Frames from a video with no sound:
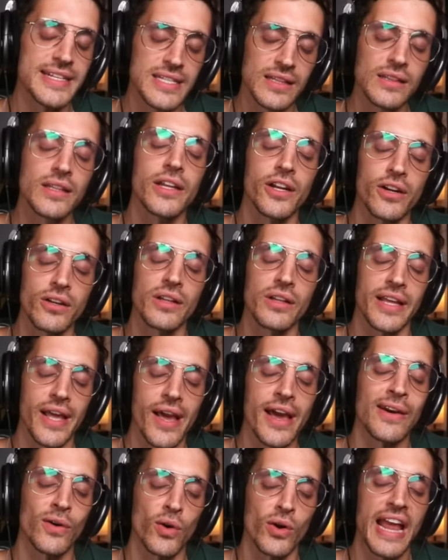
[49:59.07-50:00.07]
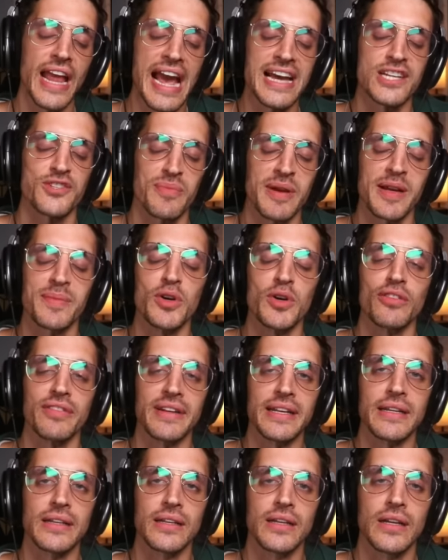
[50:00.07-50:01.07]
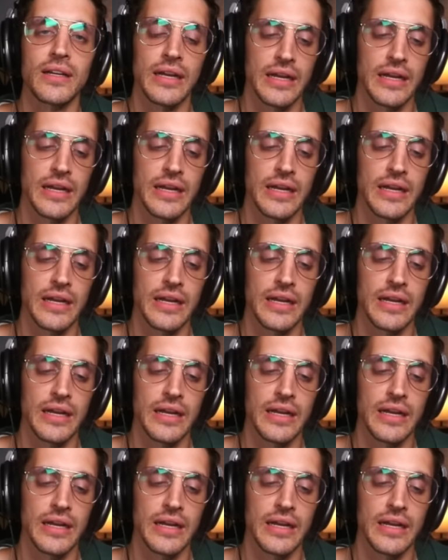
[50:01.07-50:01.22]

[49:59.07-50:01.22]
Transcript: is literally an orgasmic movie.